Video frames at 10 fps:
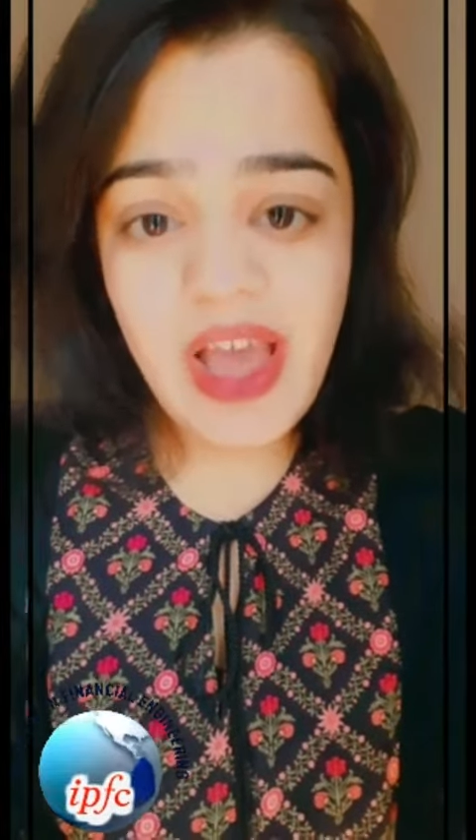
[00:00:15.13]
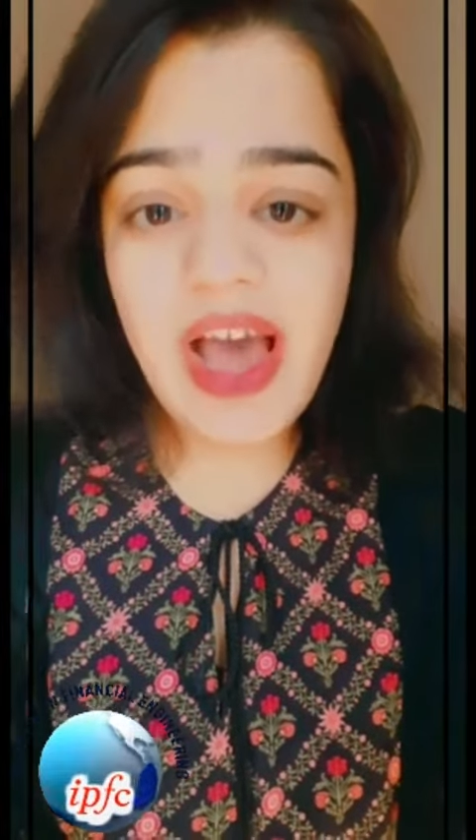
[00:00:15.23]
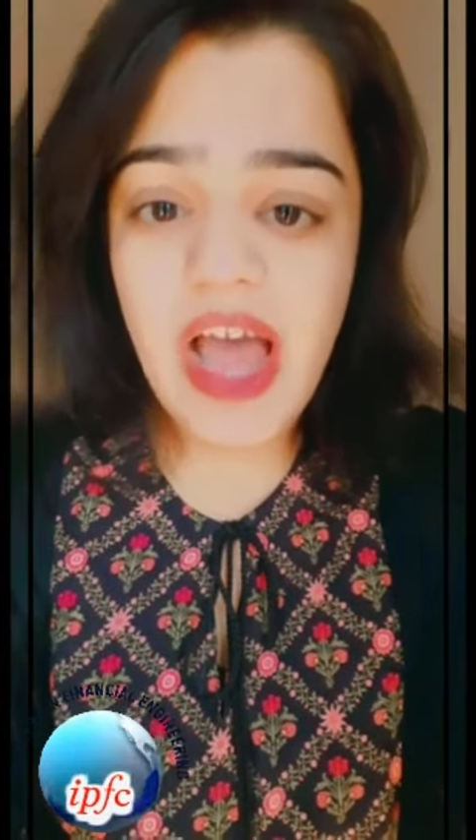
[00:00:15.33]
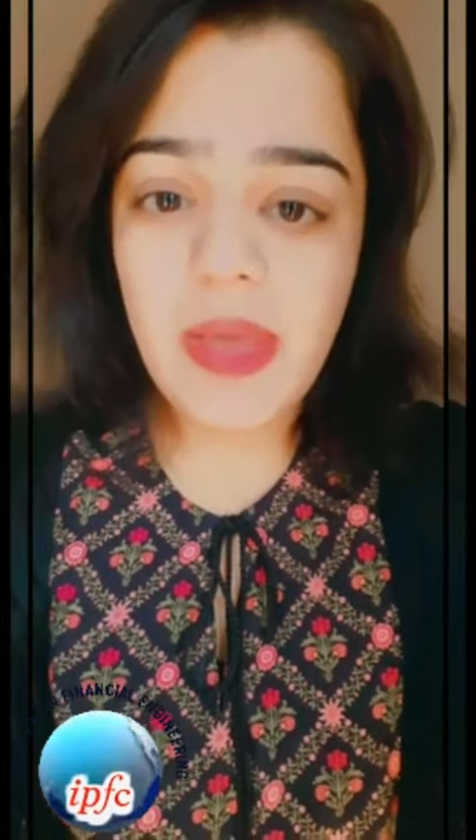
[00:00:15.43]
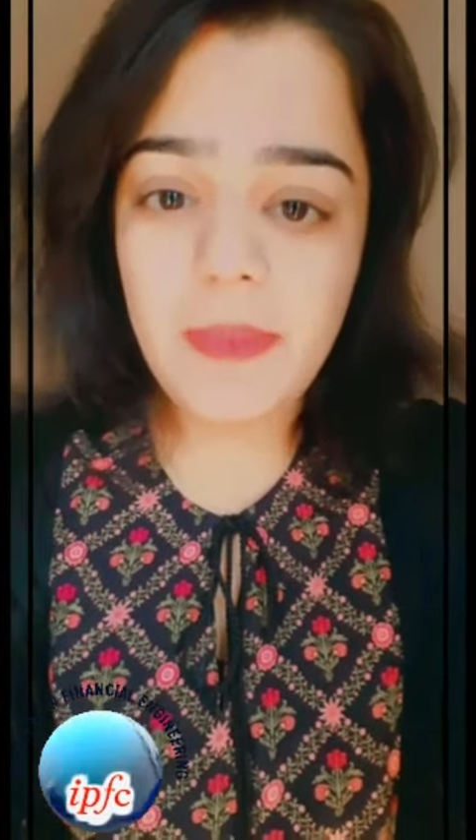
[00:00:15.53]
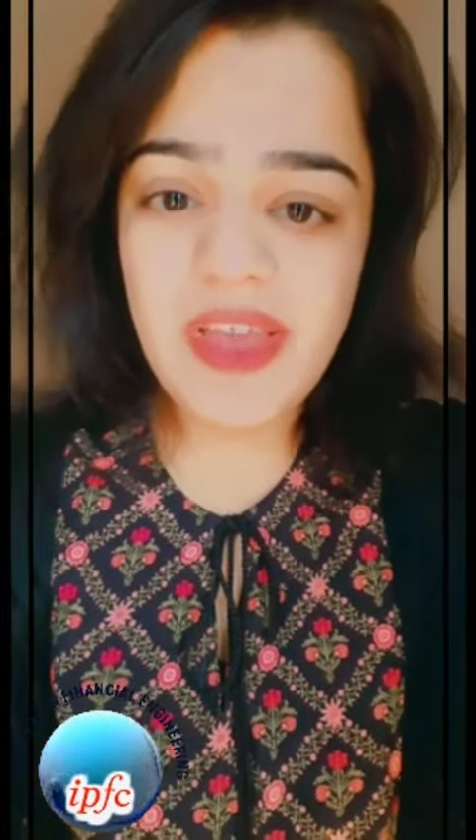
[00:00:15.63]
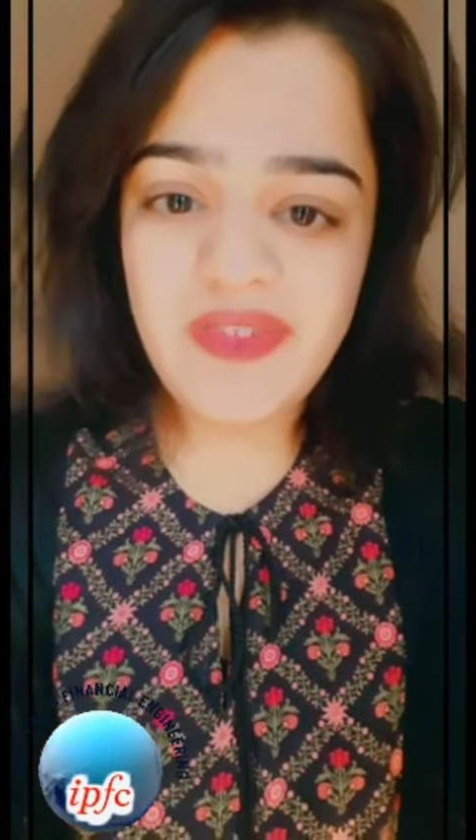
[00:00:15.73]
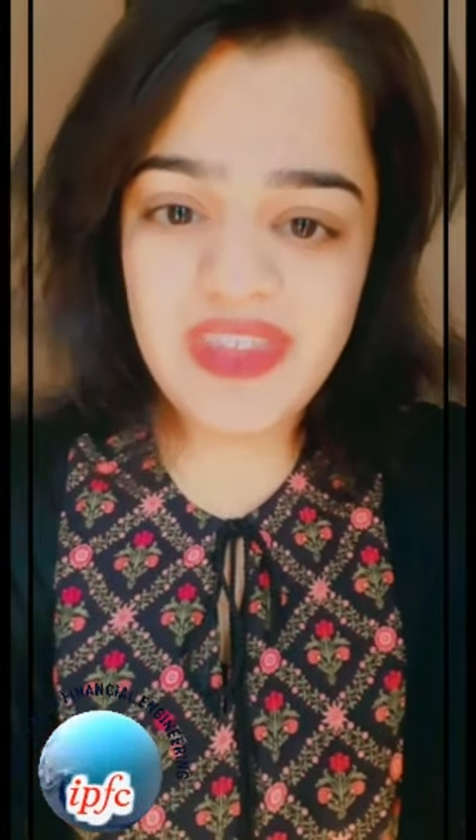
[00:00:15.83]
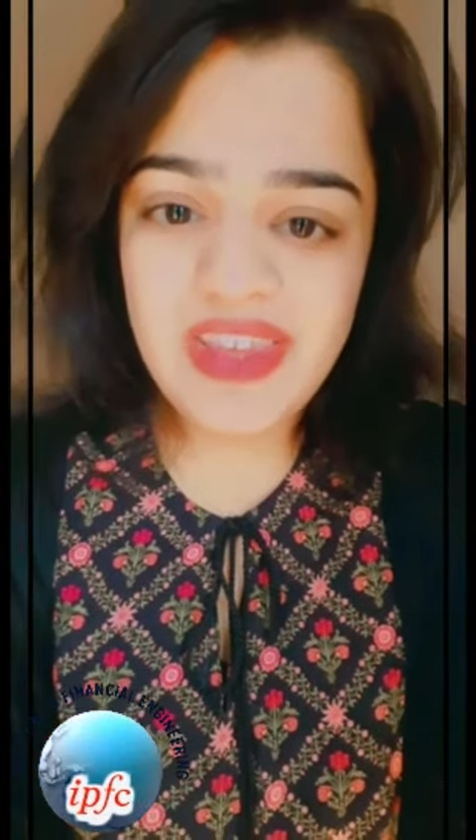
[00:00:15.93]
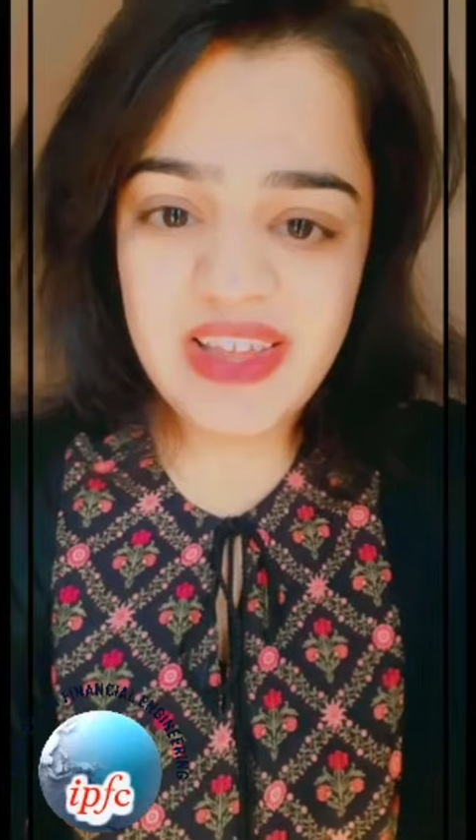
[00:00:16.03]

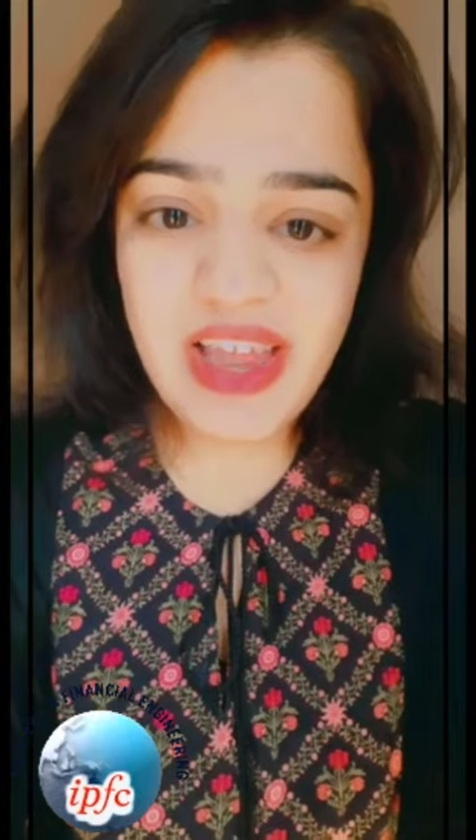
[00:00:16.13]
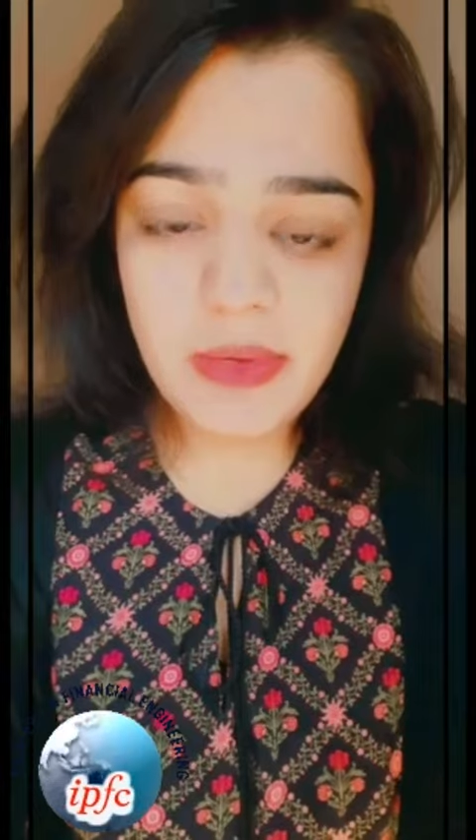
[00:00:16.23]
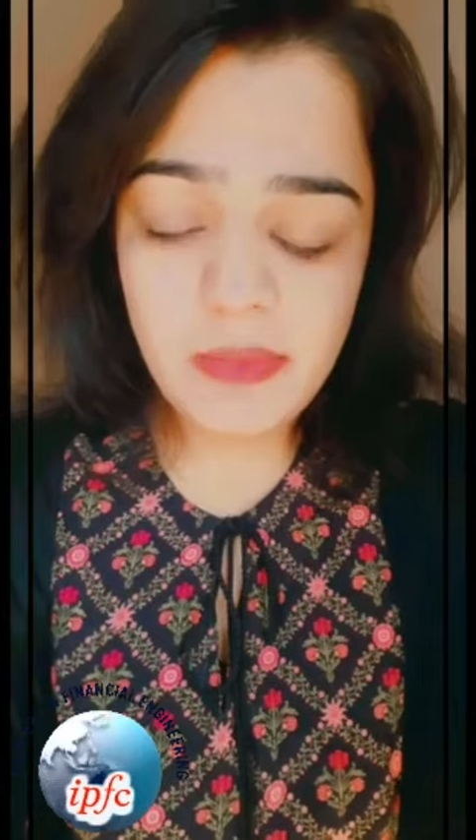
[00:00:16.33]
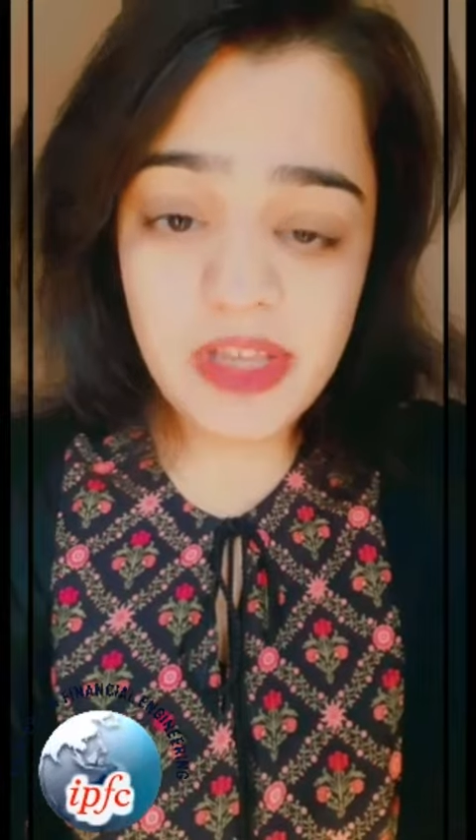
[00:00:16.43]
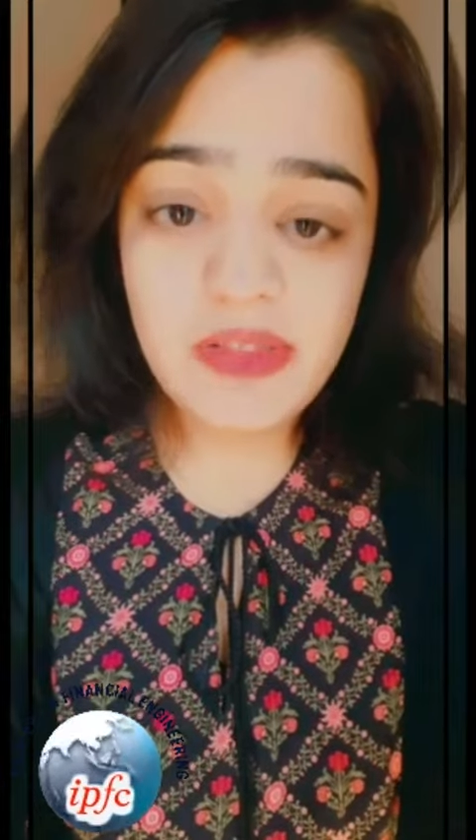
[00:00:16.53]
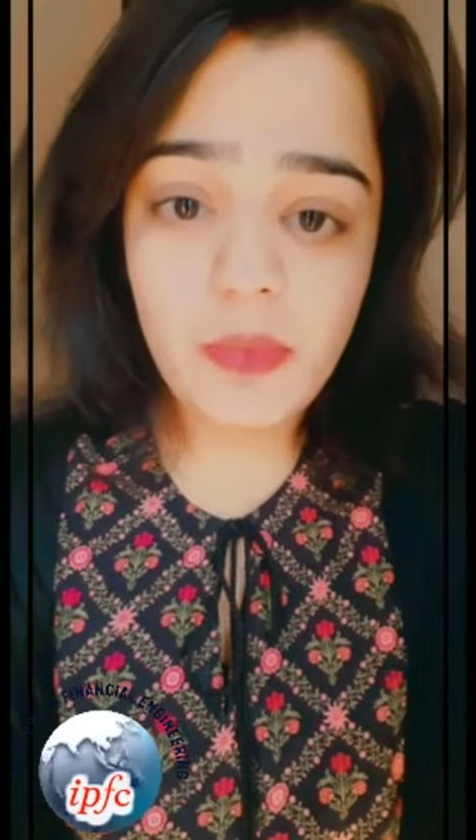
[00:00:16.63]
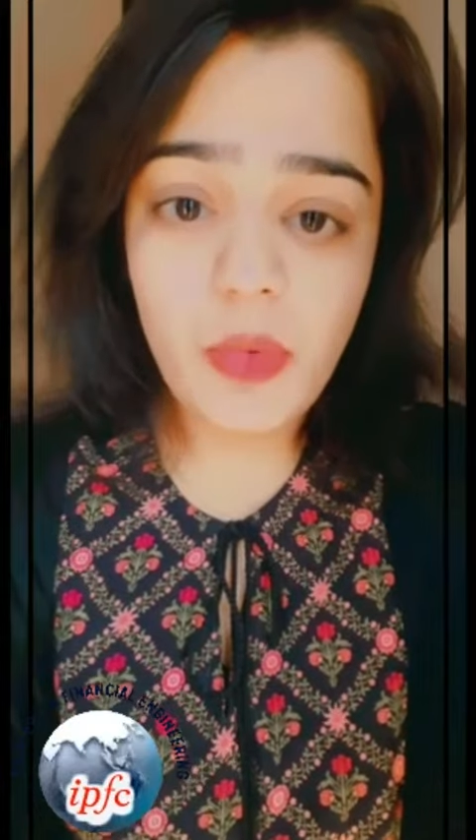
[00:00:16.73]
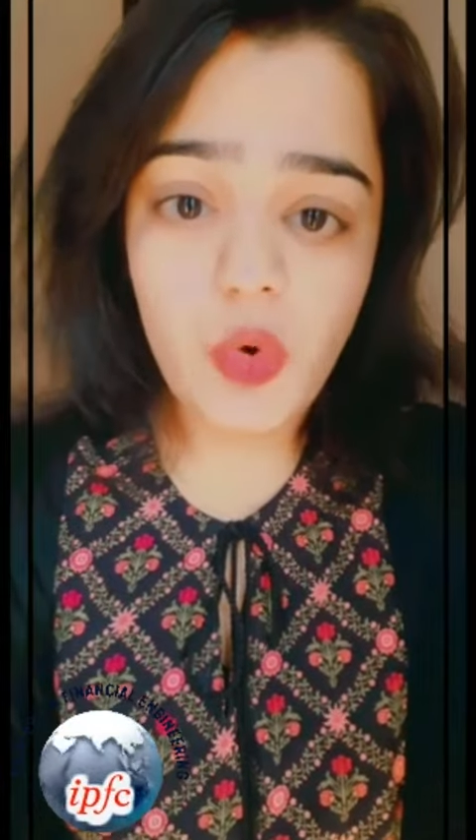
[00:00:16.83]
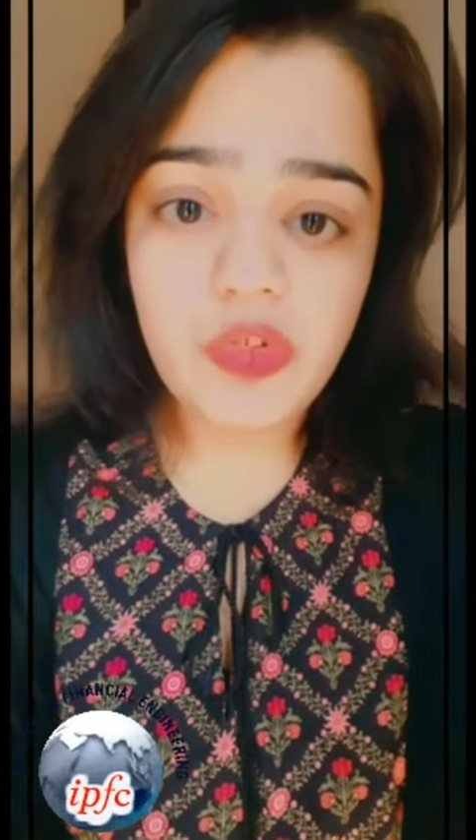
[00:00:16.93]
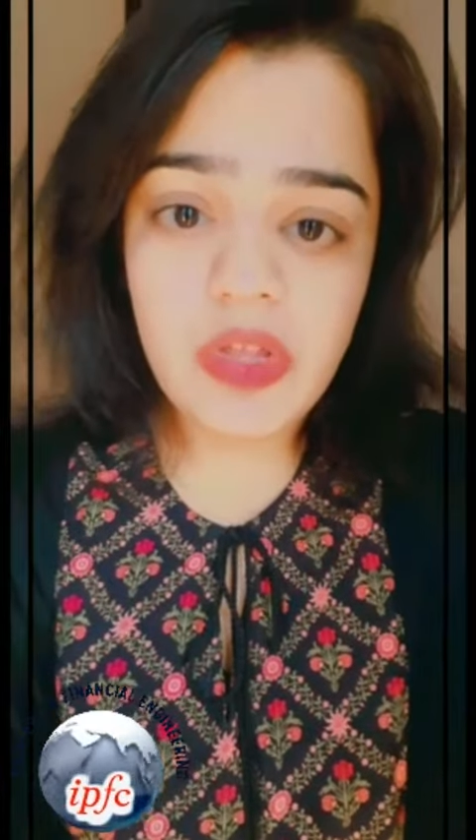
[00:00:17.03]
ipfc academic
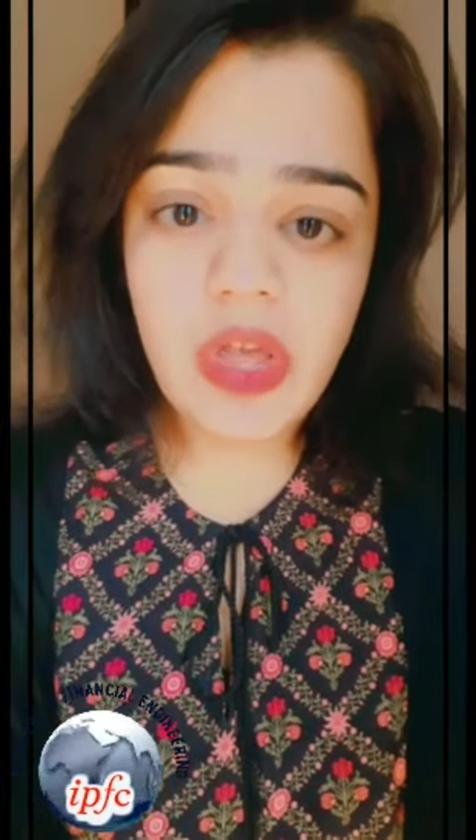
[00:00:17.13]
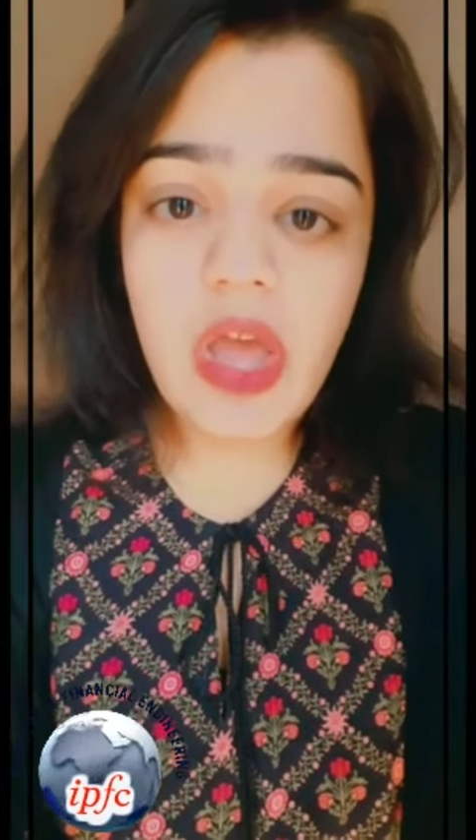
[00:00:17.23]
mocks